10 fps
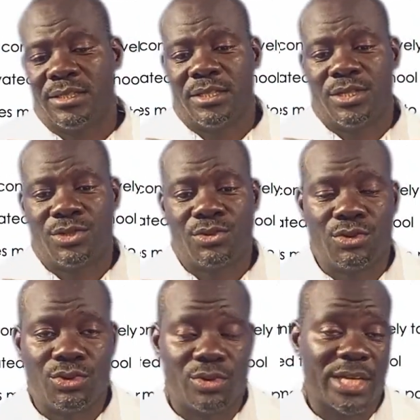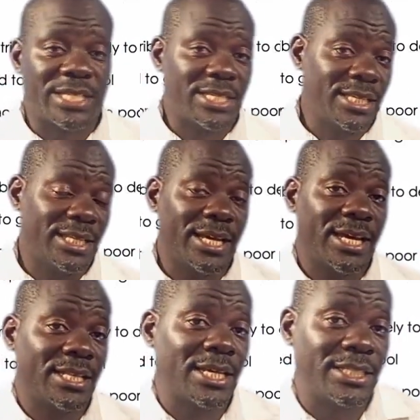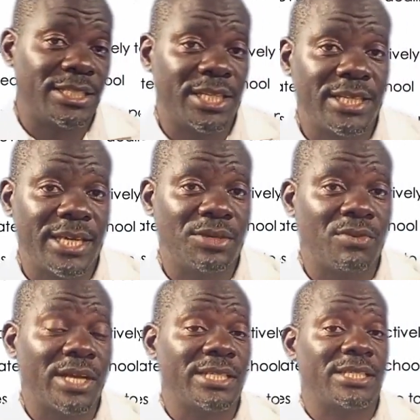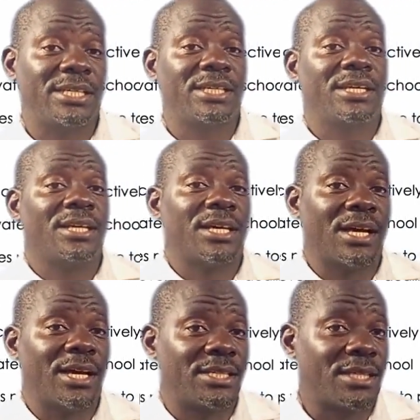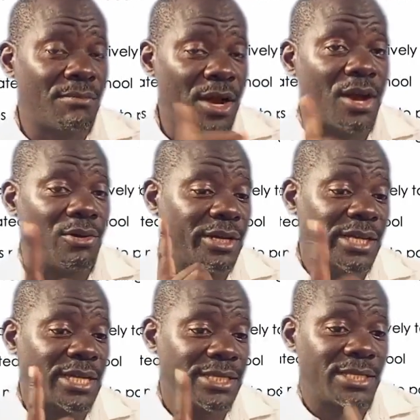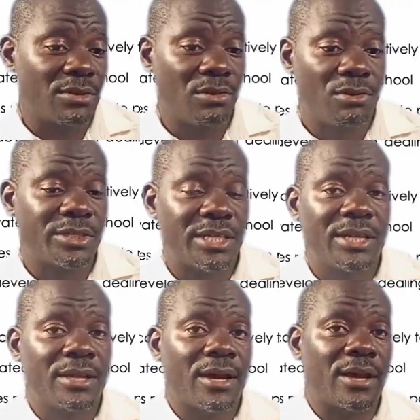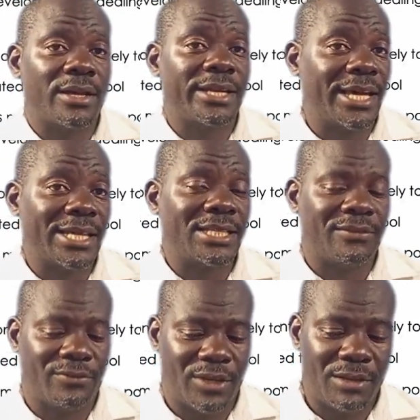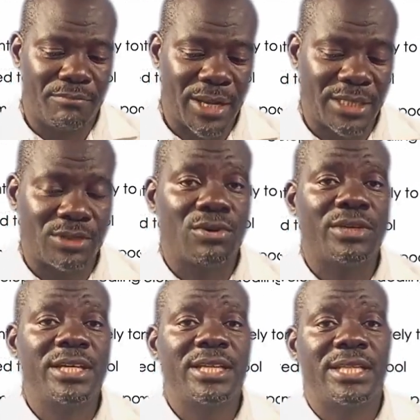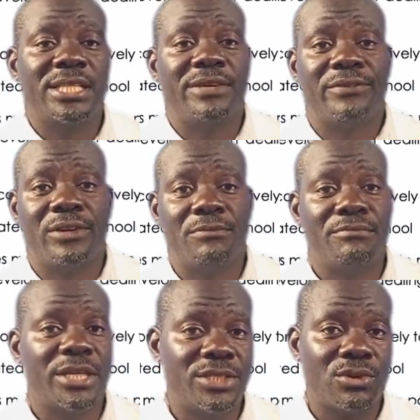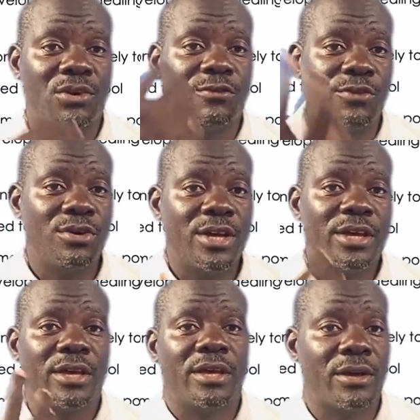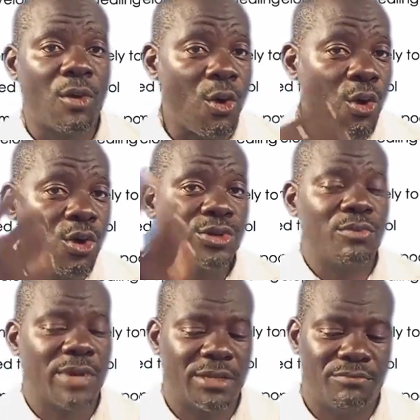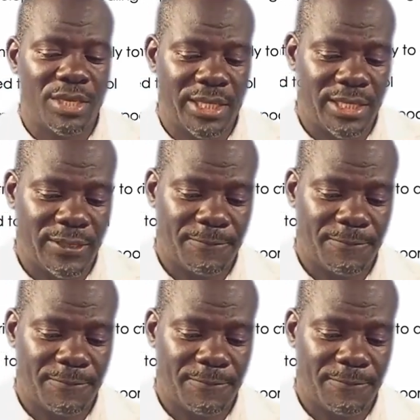So you can see there that gender inequality, somehow it has got a negative impact on the development of a whole human being.